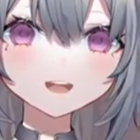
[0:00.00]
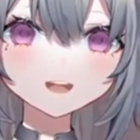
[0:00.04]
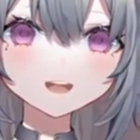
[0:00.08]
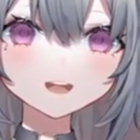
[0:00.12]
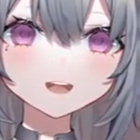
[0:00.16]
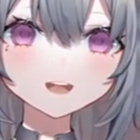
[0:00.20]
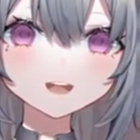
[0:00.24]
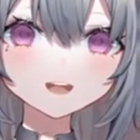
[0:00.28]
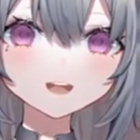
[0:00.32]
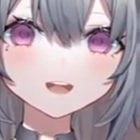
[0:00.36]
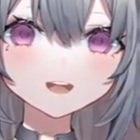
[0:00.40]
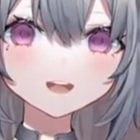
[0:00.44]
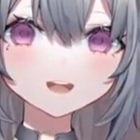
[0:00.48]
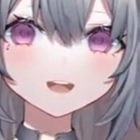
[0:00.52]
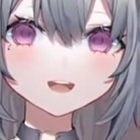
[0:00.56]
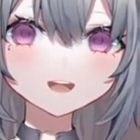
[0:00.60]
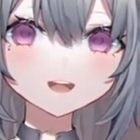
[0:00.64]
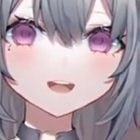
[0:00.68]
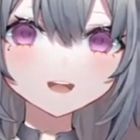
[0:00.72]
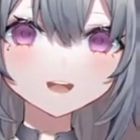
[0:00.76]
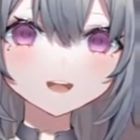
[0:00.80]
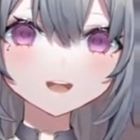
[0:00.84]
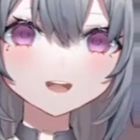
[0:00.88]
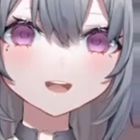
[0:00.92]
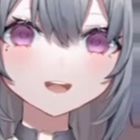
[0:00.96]

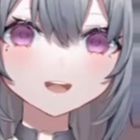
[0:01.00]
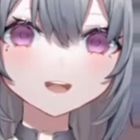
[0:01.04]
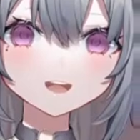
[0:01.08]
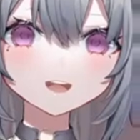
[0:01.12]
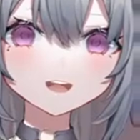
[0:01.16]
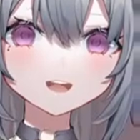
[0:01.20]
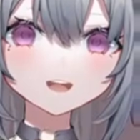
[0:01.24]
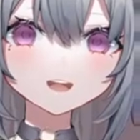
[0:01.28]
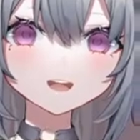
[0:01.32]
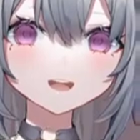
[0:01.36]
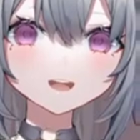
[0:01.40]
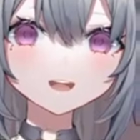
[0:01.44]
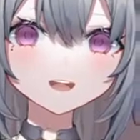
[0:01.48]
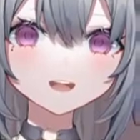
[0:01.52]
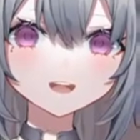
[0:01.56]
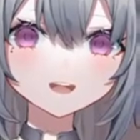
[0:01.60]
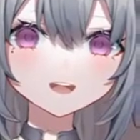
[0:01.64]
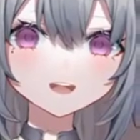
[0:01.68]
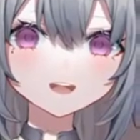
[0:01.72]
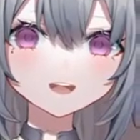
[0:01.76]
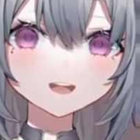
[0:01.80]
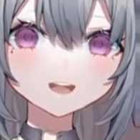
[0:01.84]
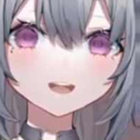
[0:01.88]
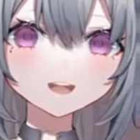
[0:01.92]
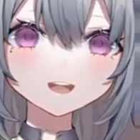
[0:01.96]
Maranoi.
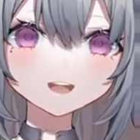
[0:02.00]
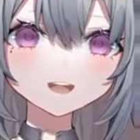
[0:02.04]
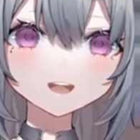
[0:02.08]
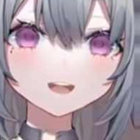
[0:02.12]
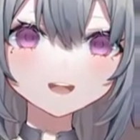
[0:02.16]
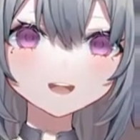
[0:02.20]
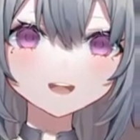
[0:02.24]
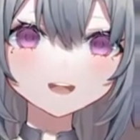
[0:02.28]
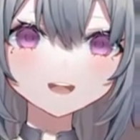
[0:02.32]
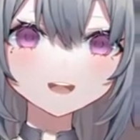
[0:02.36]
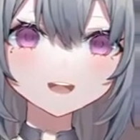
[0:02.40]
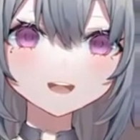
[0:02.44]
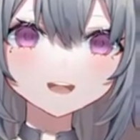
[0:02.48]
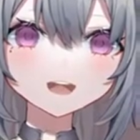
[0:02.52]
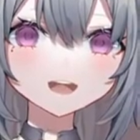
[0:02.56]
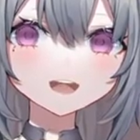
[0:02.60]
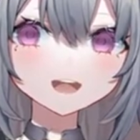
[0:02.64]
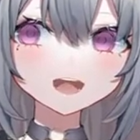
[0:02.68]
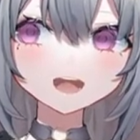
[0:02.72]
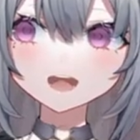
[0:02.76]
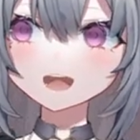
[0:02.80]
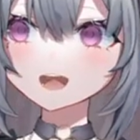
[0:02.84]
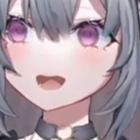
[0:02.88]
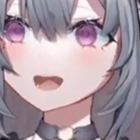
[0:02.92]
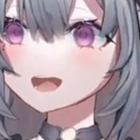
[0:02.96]

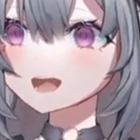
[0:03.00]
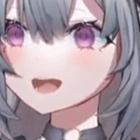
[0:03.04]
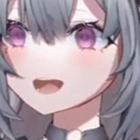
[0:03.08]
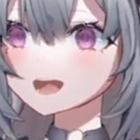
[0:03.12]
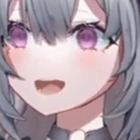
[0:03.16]
Fabane.